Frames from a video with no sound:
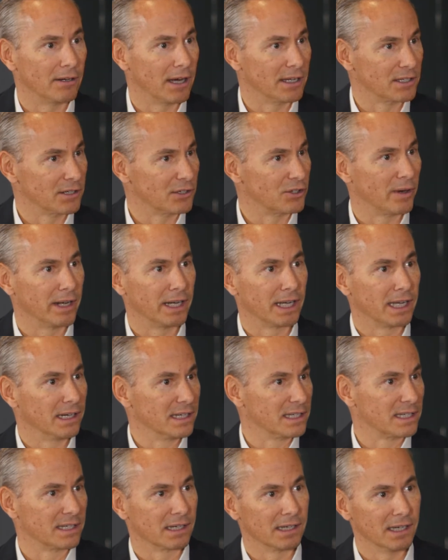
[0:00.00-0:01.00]
you guys are trading
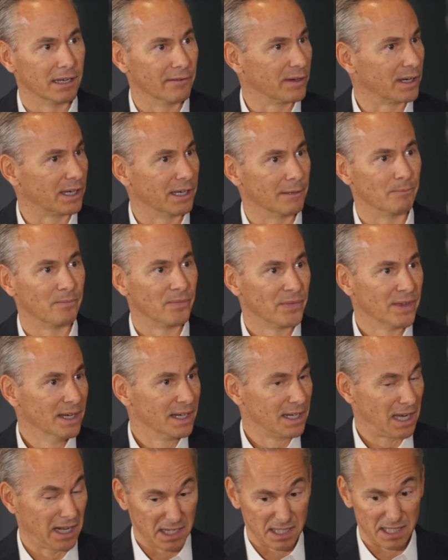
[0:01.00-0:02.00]
at a significant
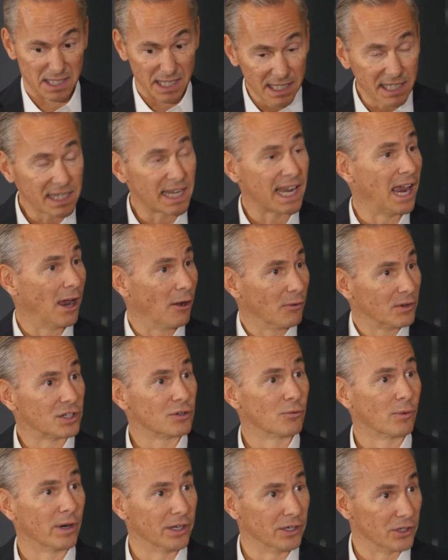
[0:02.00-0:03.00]
kind of
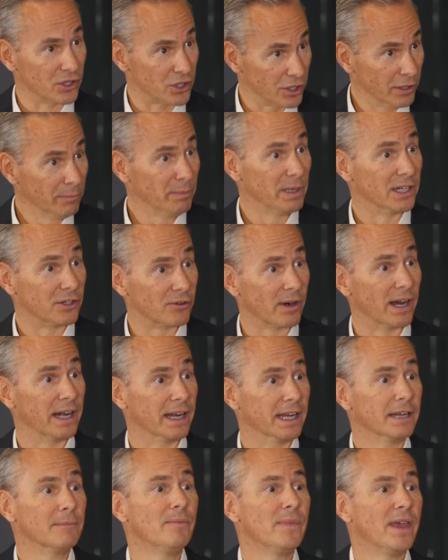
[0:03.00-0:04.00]
discount to where you should be
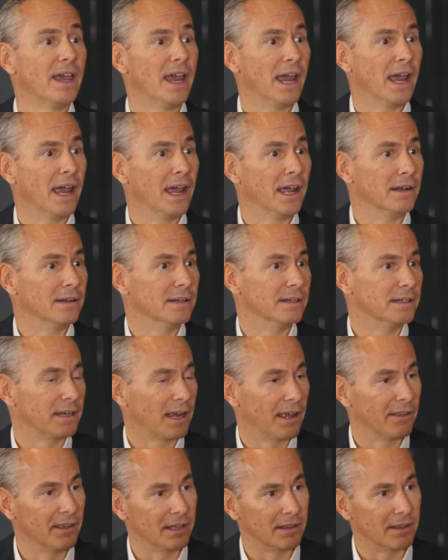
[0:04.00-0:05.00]
trading,
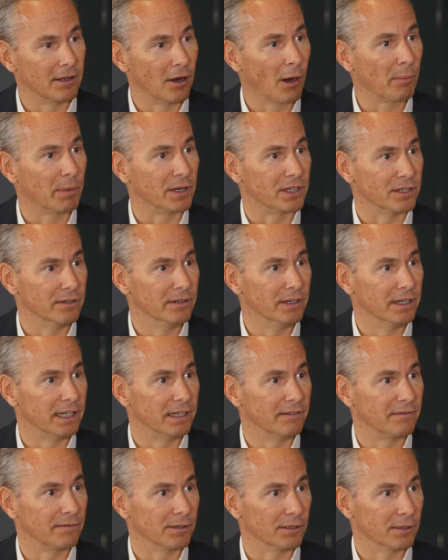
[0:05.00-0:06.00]
and I think the
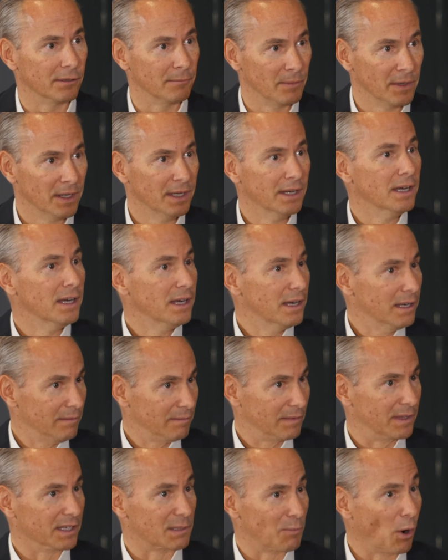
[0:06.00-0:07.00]
opportunity for
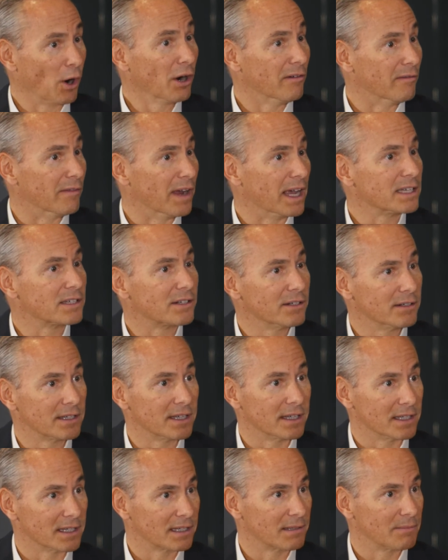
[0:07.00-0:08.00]
the smart
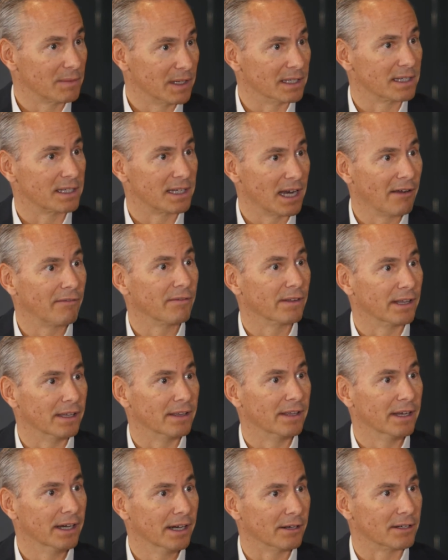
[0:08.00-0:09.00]
investors is
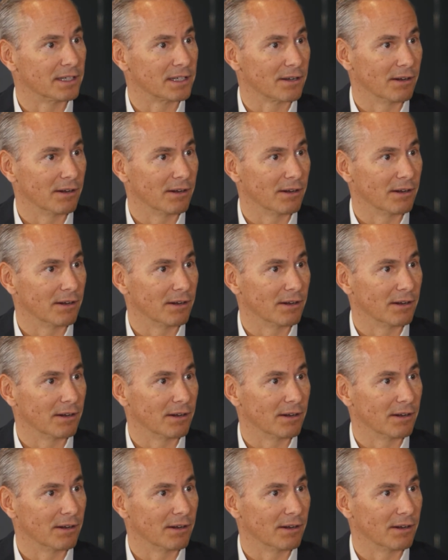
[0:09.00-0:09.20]
definitely there.